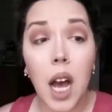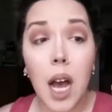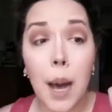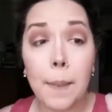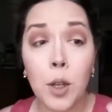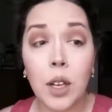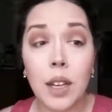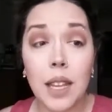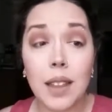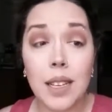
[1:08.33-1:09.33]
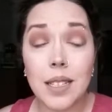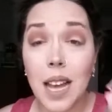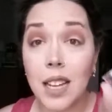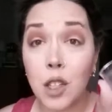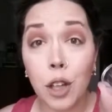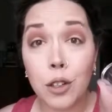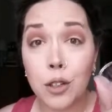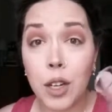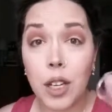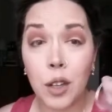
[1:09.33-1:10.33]
You can get these at Dollar
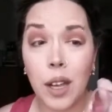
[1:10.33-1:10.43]
Tree.